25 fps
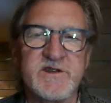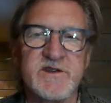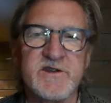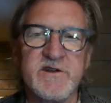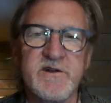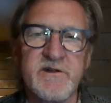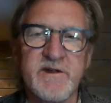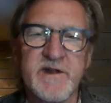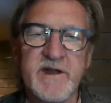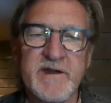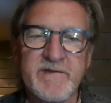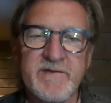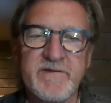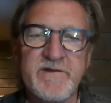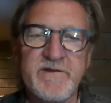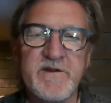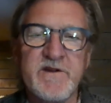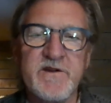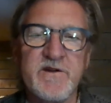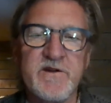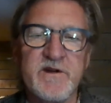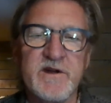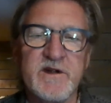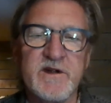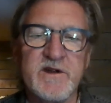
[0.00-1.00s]
instill that
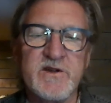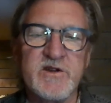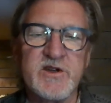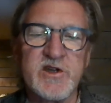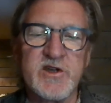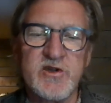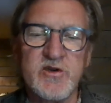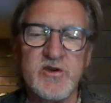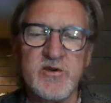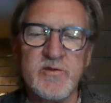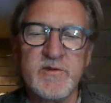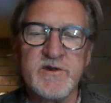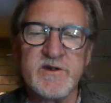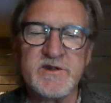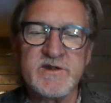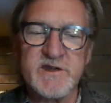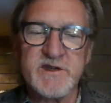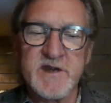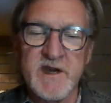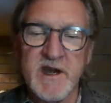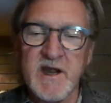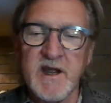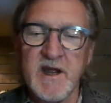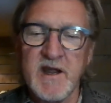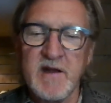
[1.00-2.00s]
fear into
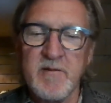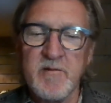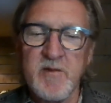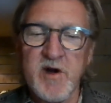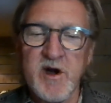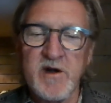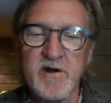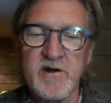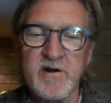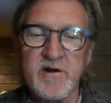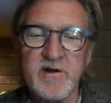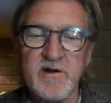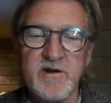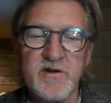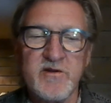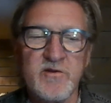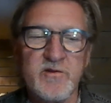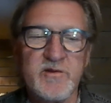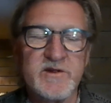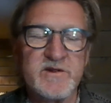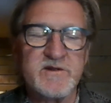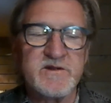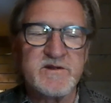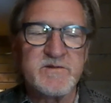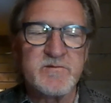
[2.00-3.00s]
humans today, modern
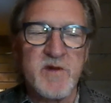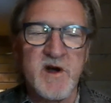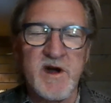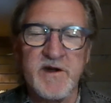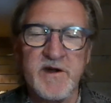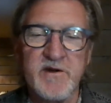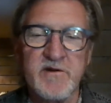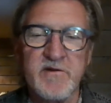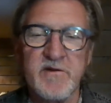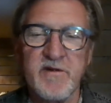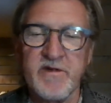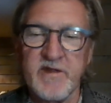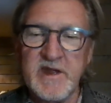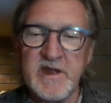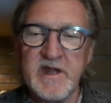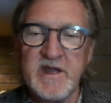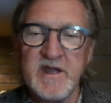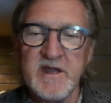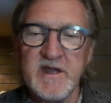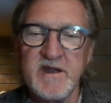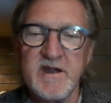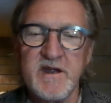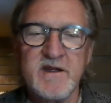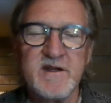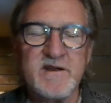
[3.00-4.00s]
humans, modern
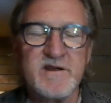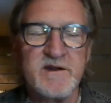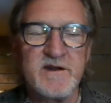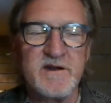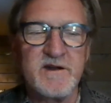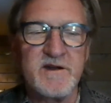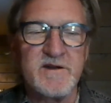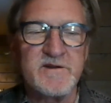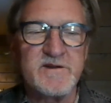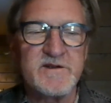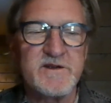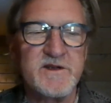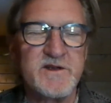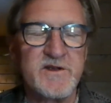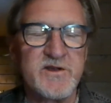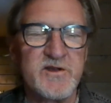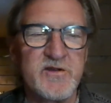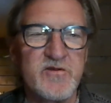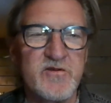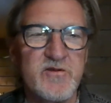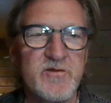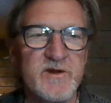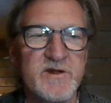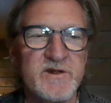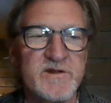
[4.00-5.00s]
thinking
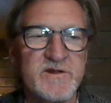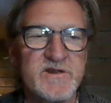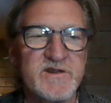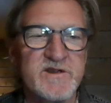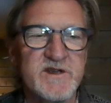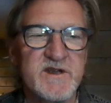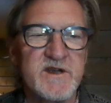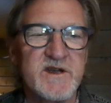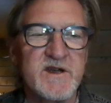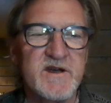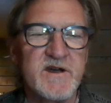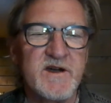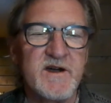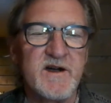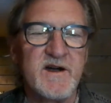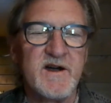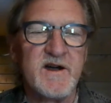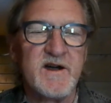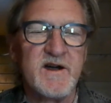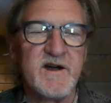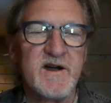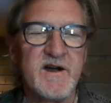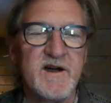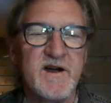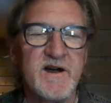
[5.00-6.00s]
humans,
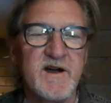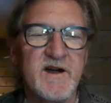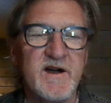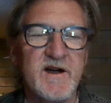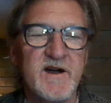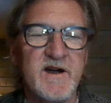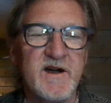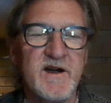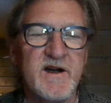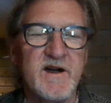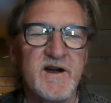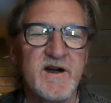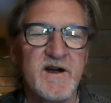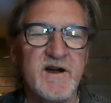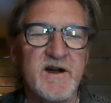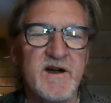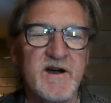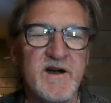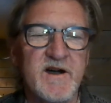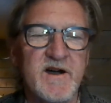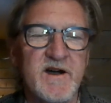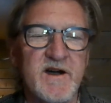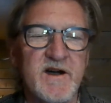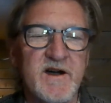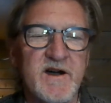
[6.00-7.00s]
and that we will
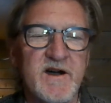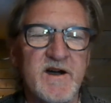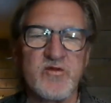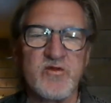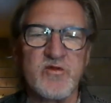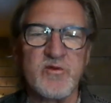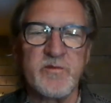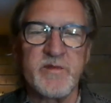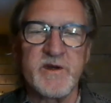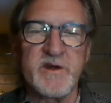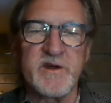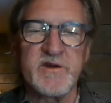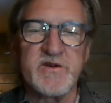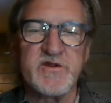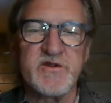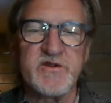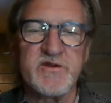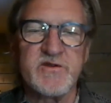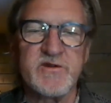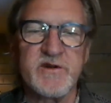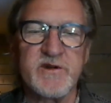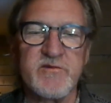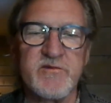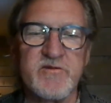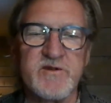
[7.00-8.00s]
all, as a group and a
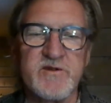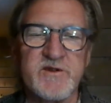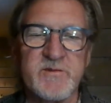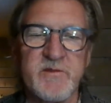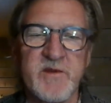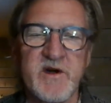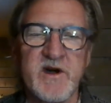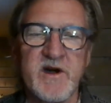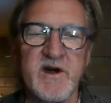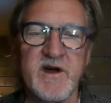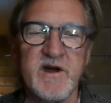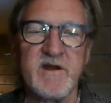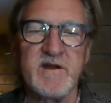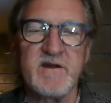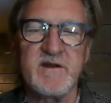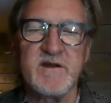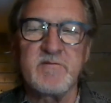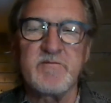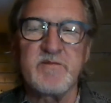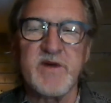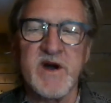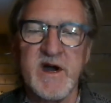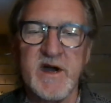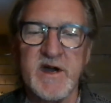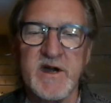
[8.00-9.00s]
jury, respond
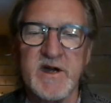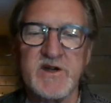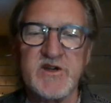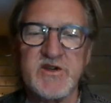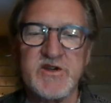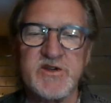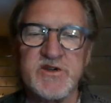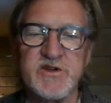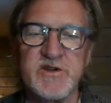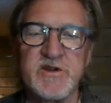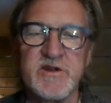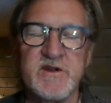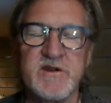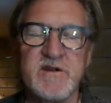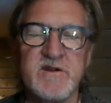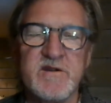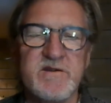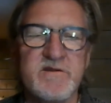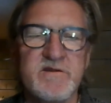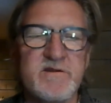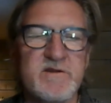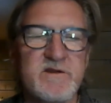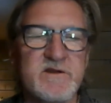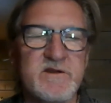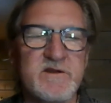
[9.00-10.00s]
and punish
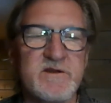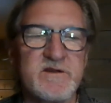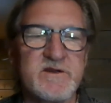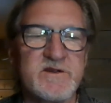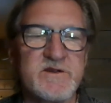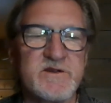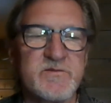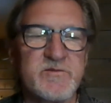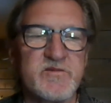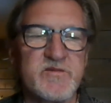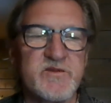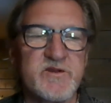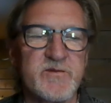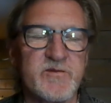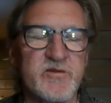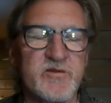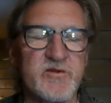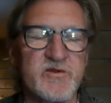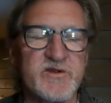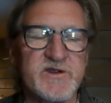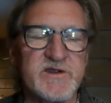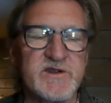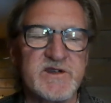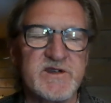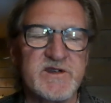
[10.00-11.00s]
the
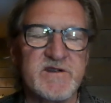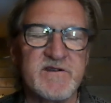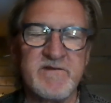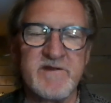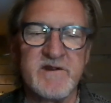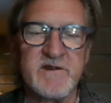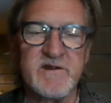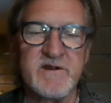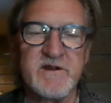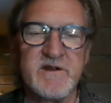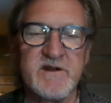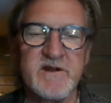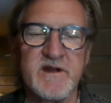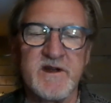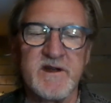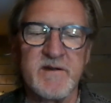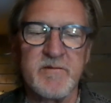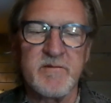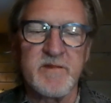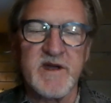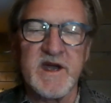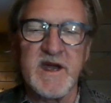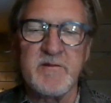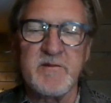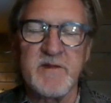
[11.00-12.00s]
perceived
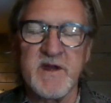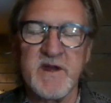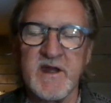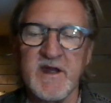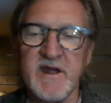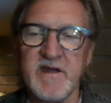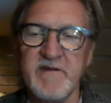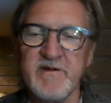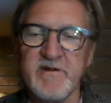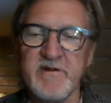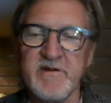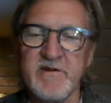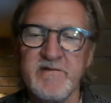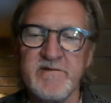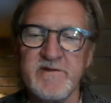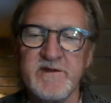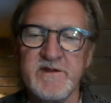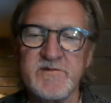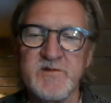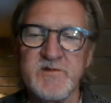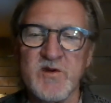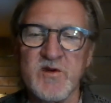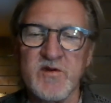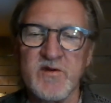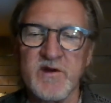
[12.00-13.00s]
bad behavior of
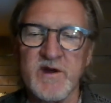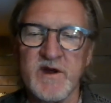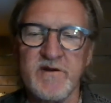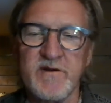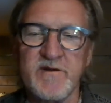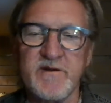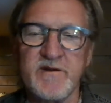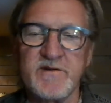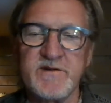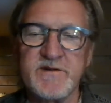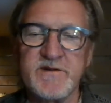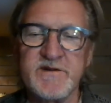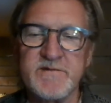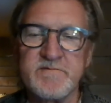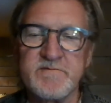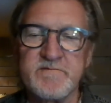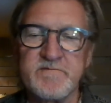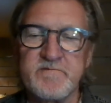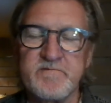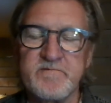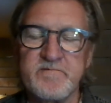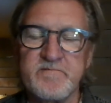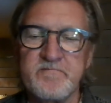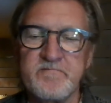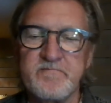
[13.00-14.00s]
these motor carriers.
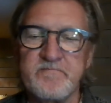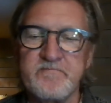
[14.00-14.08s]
